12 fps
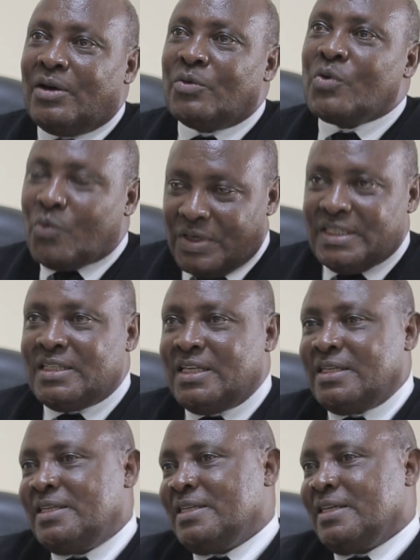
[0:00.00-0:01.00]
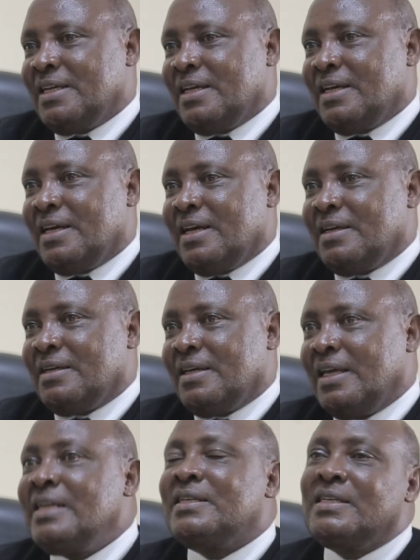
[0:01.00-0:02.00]
requested
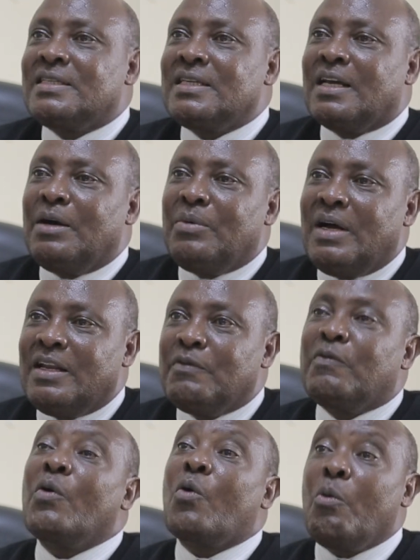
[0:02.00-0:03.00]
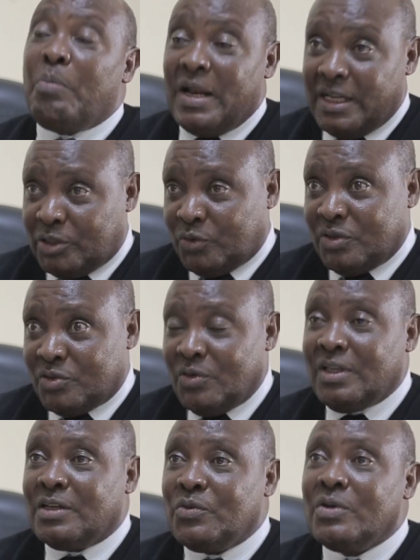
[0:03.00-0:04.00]
NTC Kabale for cooperation,
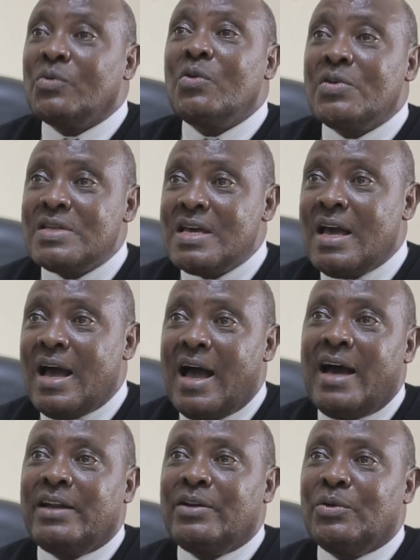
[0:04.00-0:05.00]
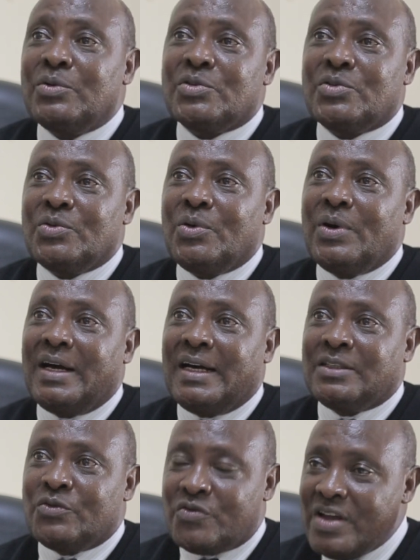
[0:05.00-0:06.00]
so that we go there and also
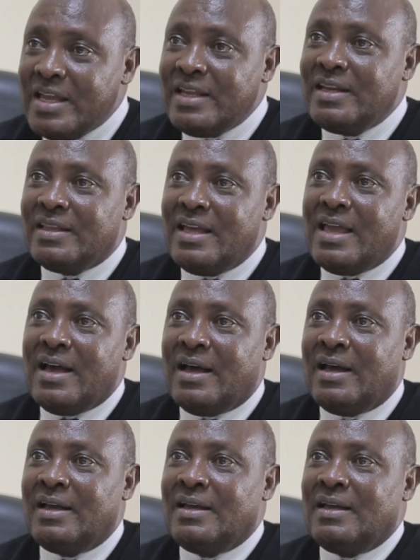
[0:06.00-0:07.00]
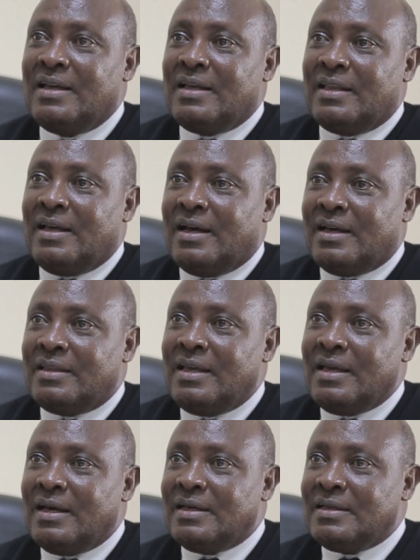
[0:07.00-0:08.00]
train their
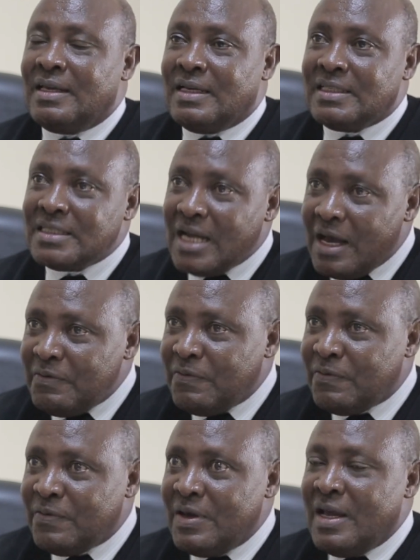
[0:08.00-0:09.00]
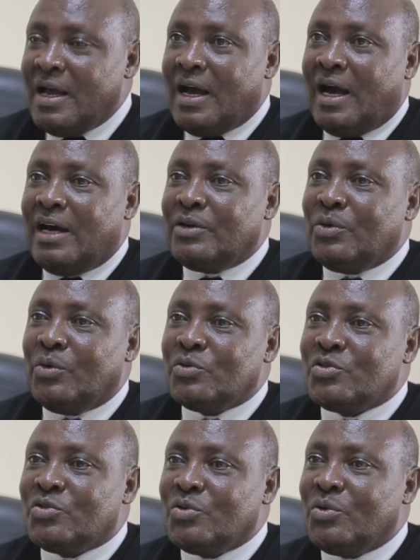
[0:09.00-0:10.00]
staff, and
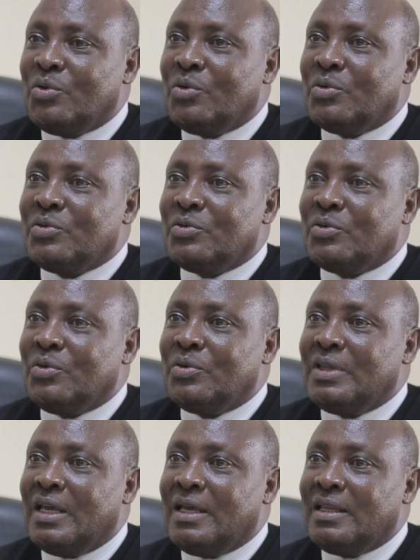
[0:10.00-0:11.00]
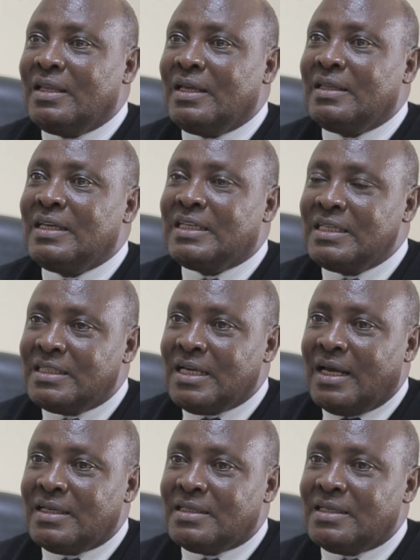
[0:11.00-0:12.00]
also, the
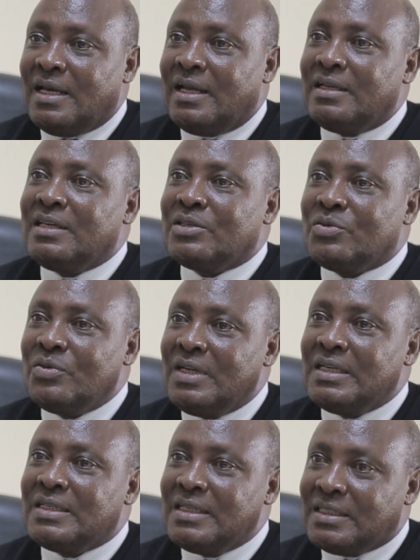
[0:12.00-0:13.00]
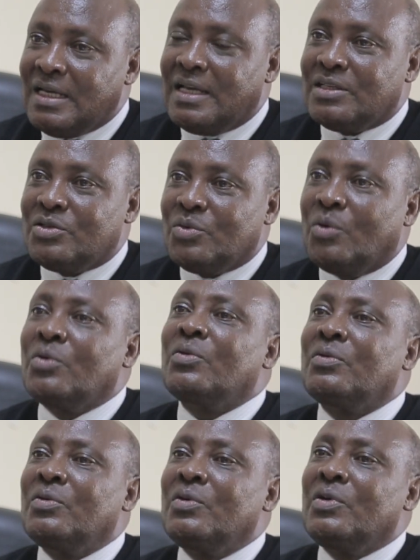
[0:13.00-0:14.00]
teachers and the student teachers
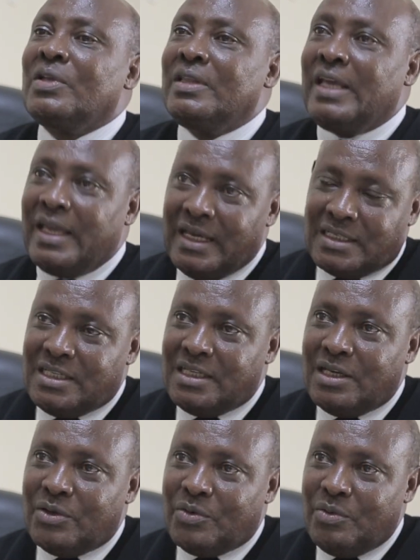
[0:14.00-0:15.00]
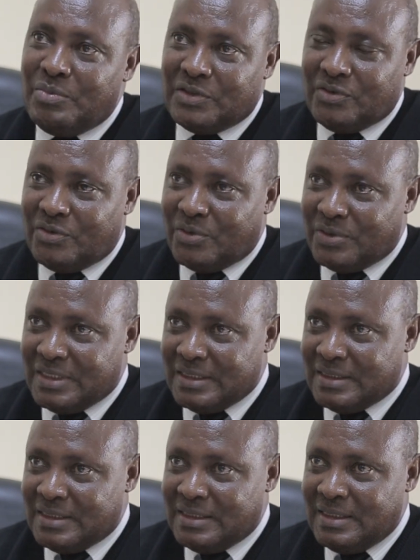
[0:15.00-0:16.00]
on the ATL
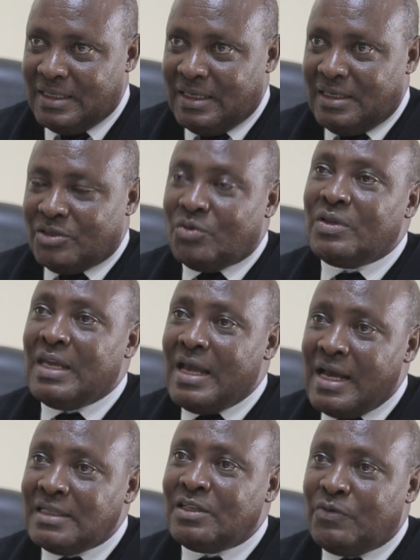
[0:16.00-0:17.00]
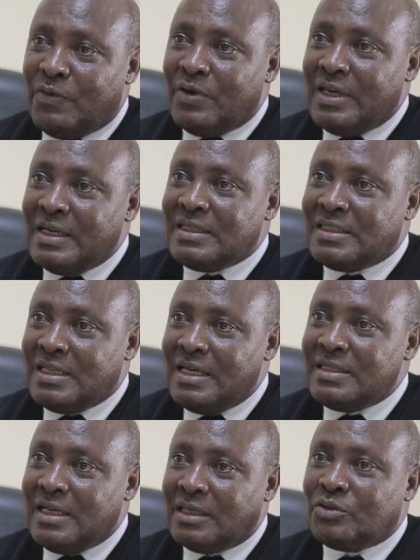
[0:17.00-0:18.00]
methodologies. So they asked for
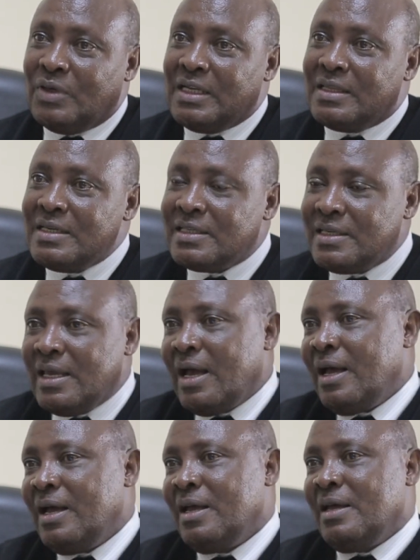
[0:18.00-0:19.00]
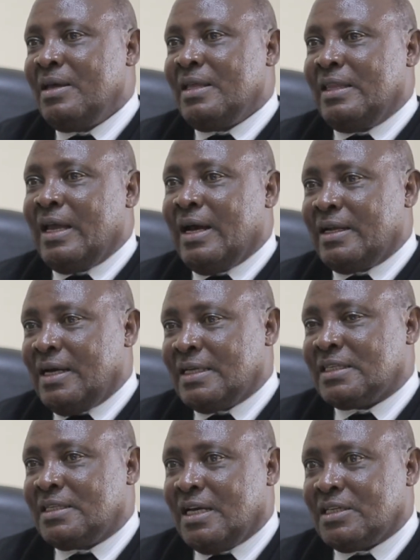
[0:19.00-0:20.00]
exchange. Actually, this year, they had
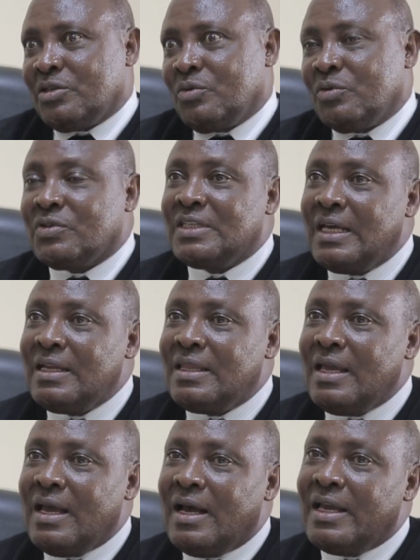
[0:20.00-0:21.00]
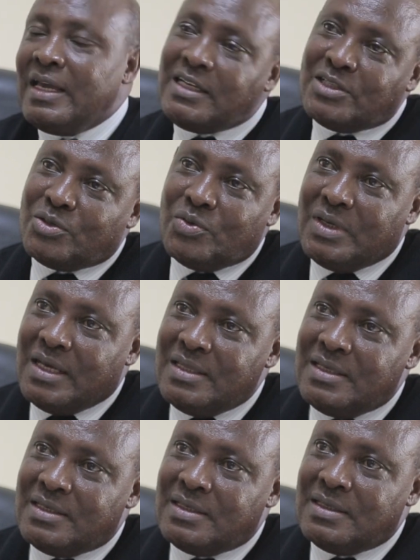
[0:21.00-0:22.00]
asked us, send their 8
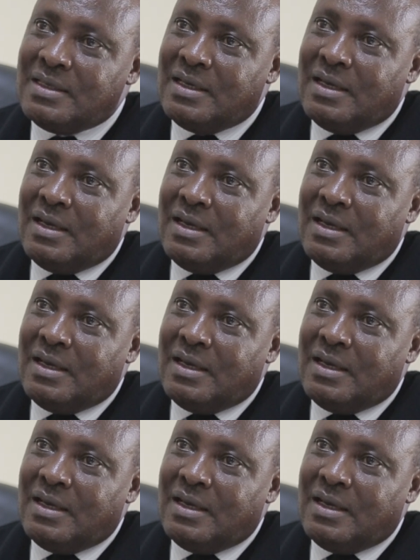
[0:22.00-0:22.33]
students